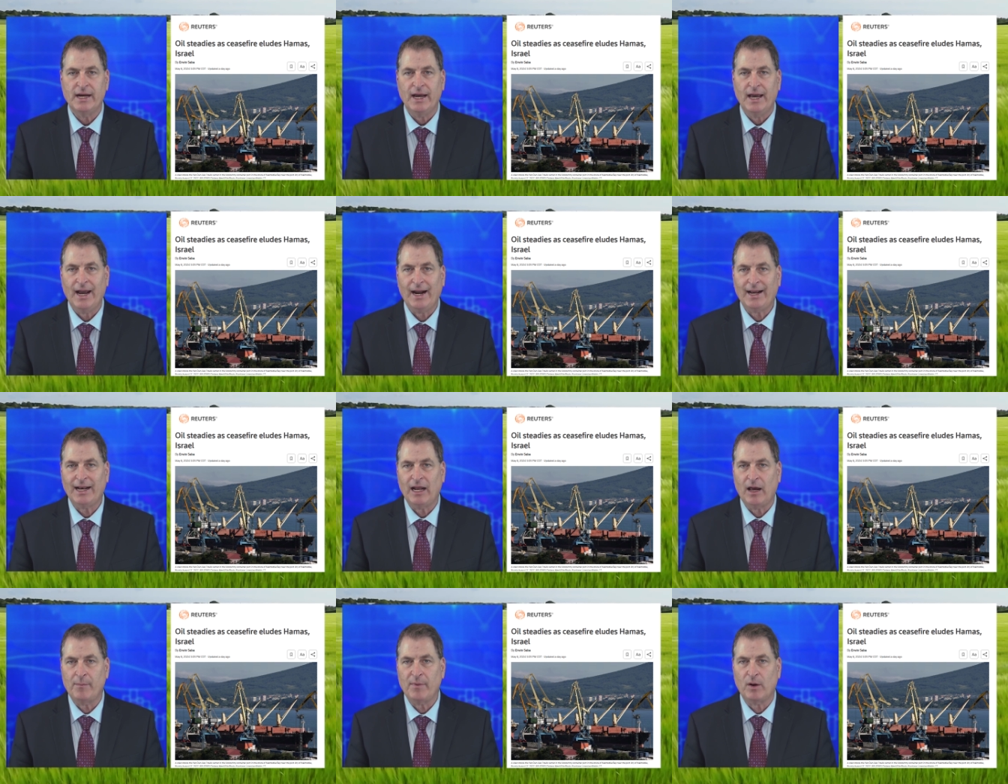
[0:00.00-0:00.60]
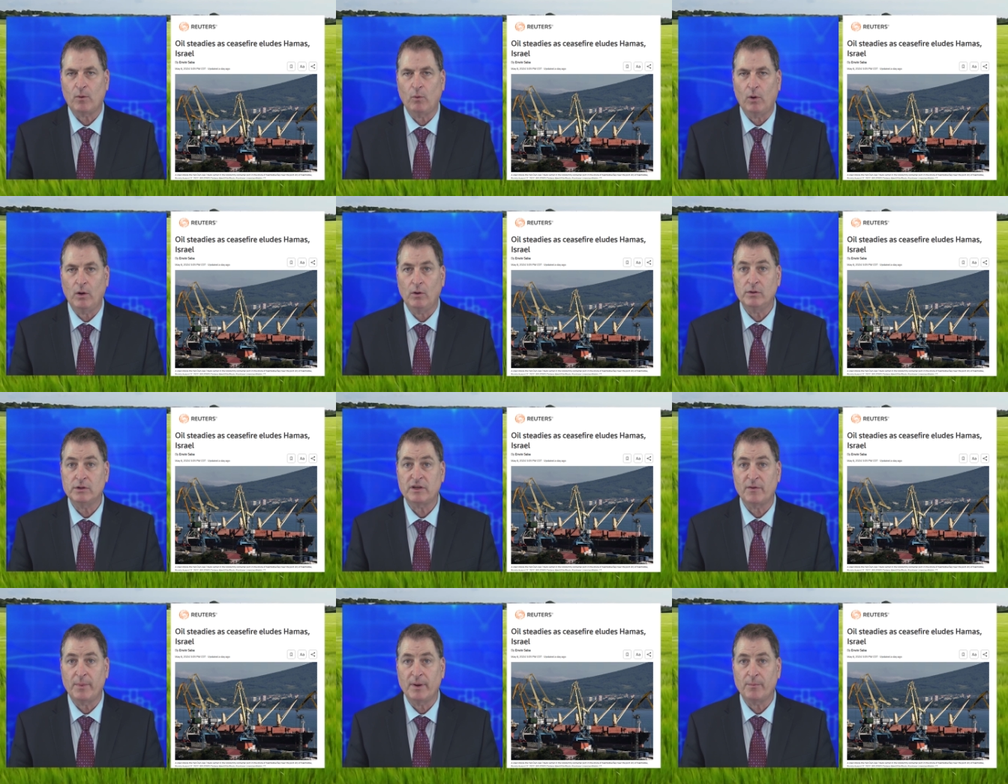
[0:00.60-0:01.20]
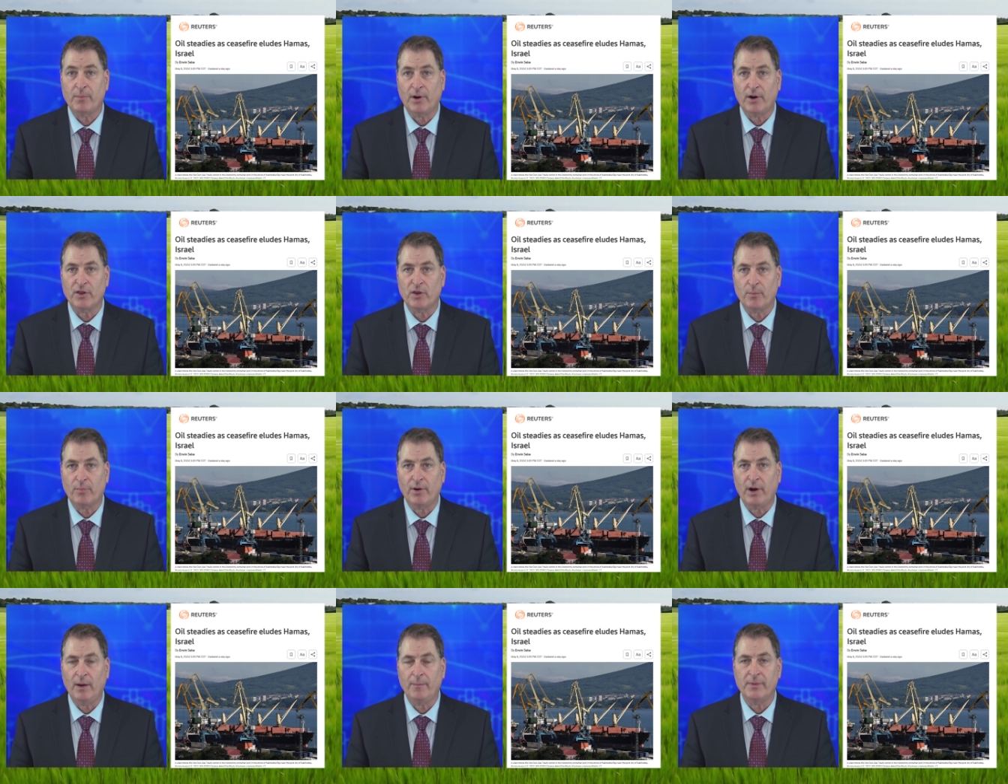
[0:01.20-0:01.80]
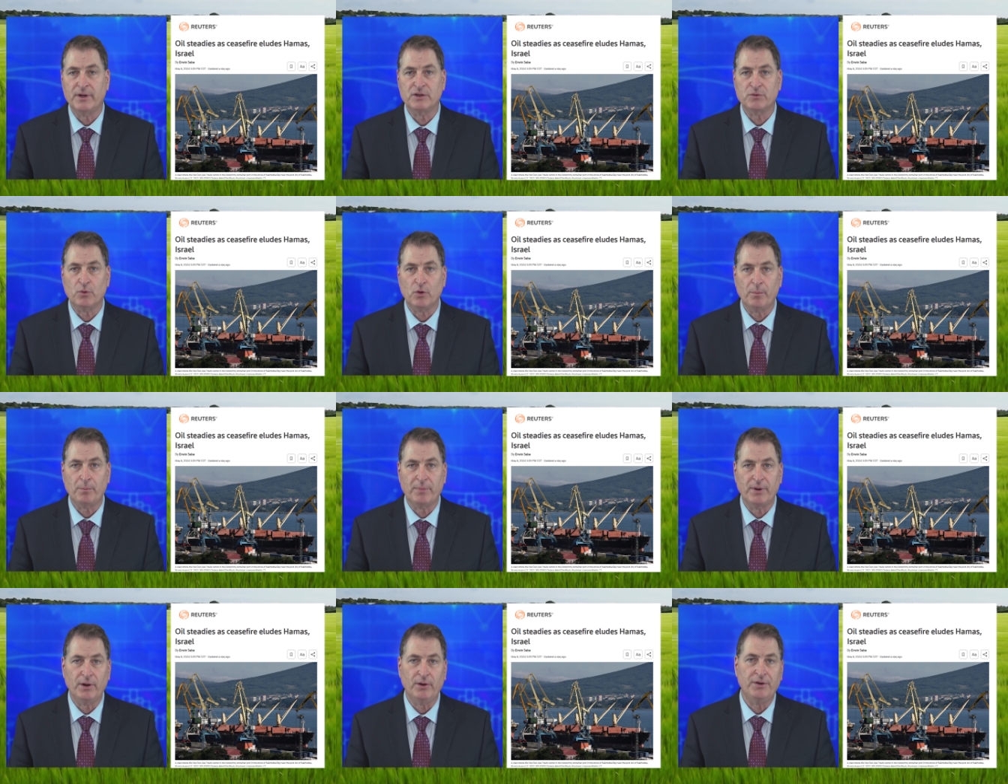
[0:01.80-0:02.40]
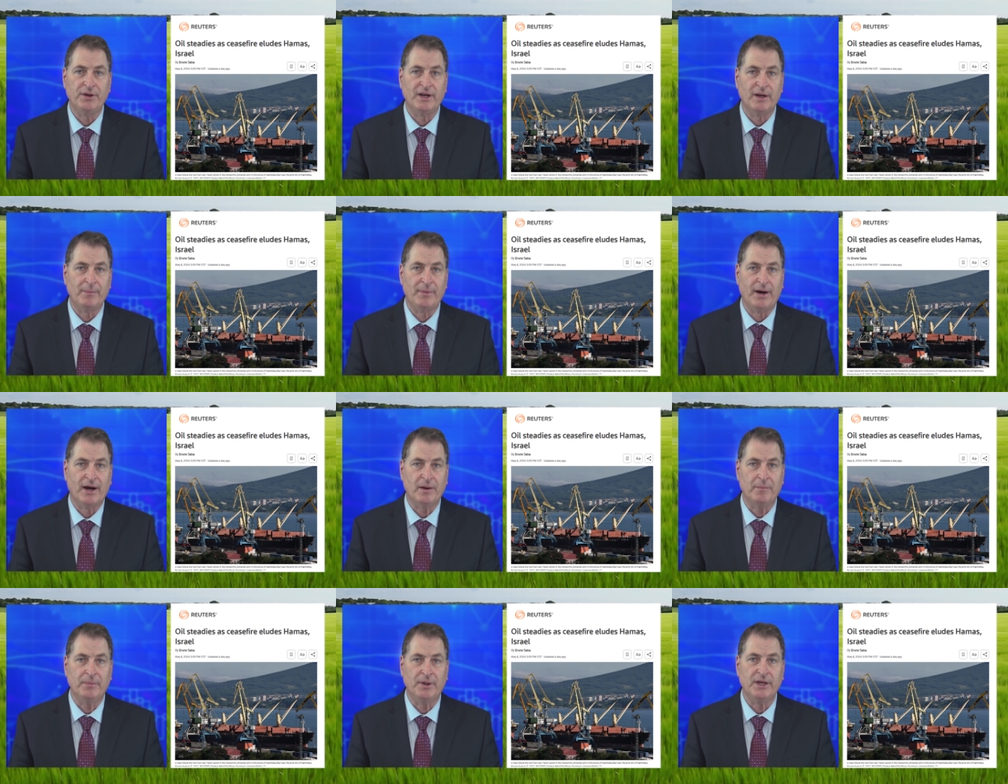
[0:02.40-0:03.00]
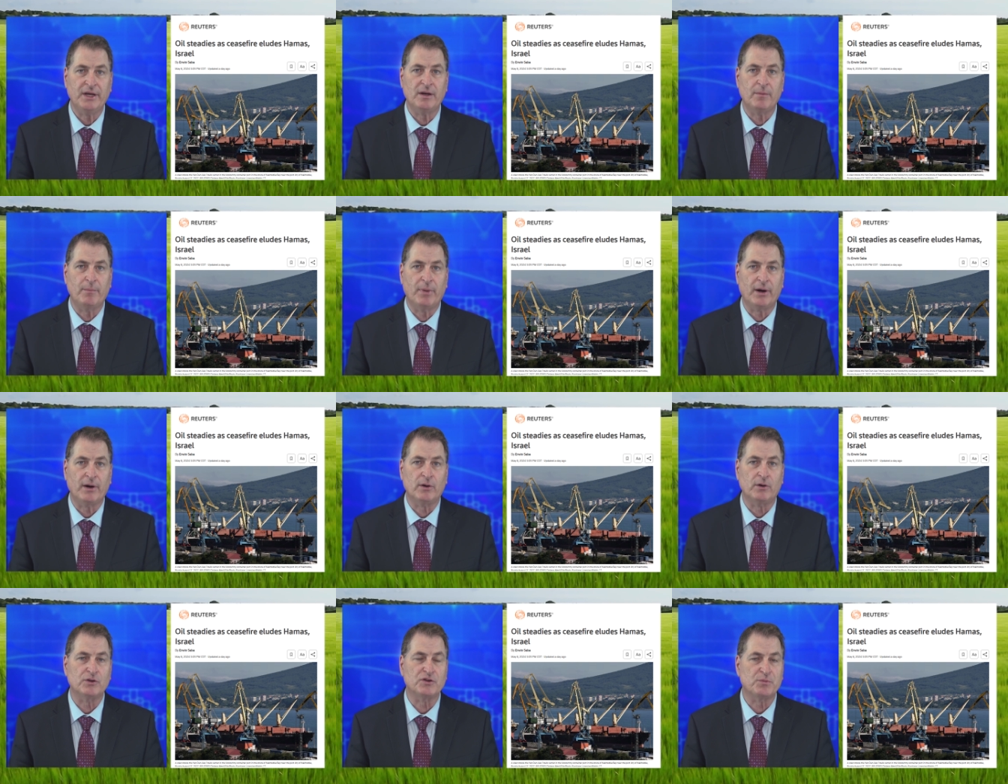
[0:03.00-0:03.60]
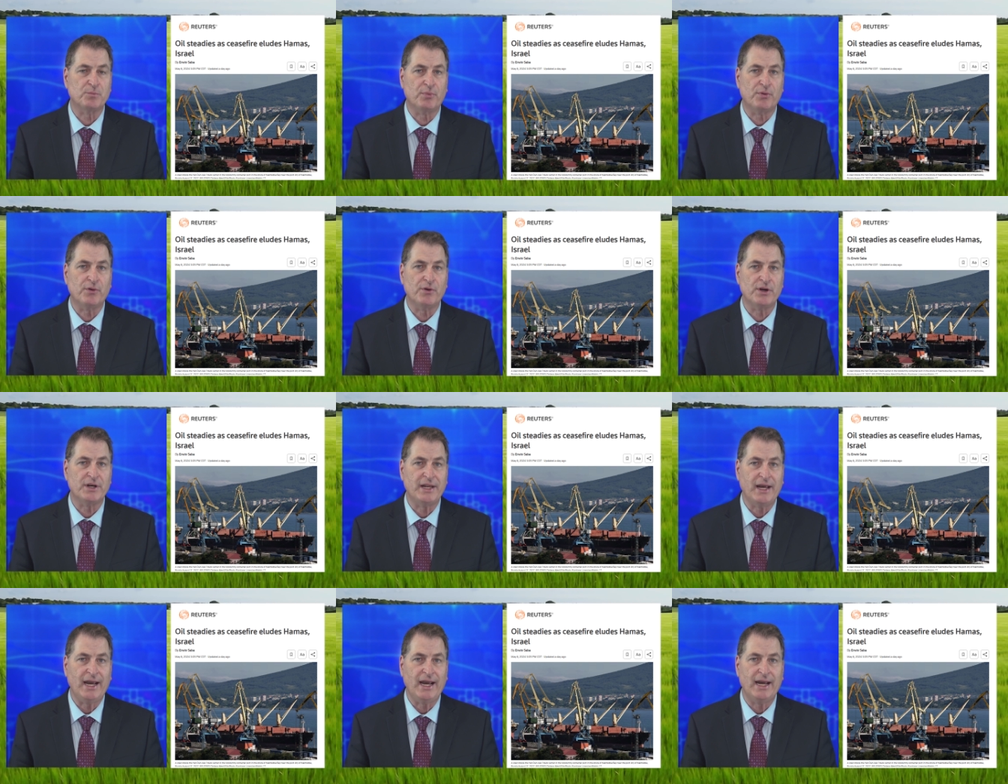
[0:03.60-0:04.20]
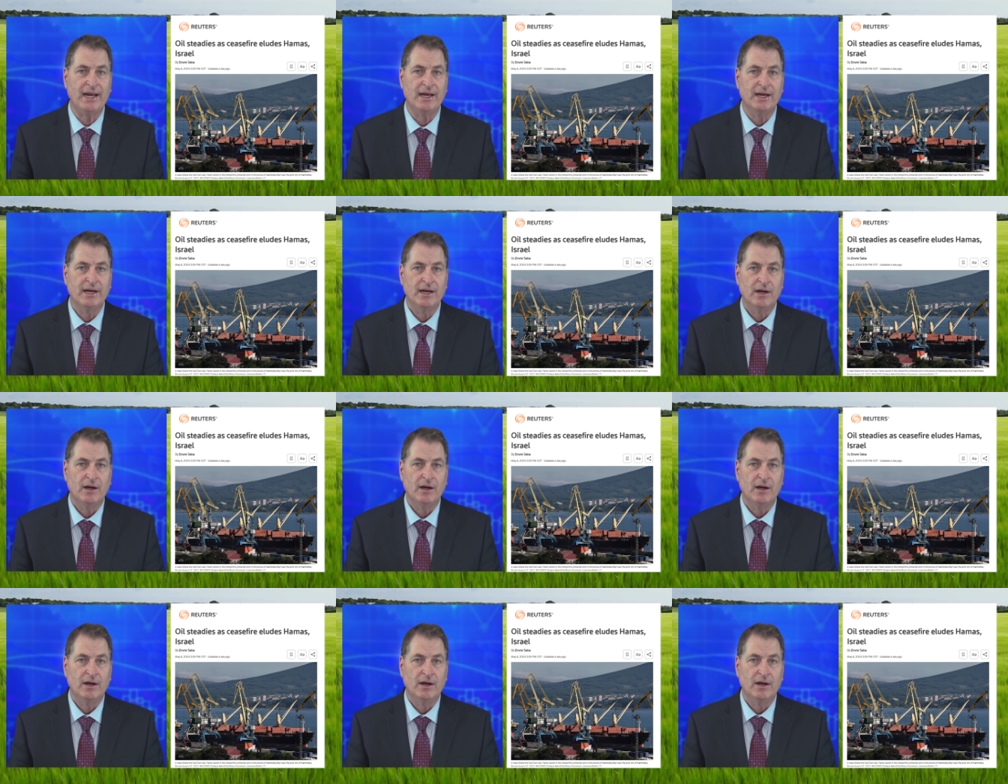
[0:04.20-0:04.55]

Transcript: Economic woes have been part of the problem as we're building about 1 million barrels per day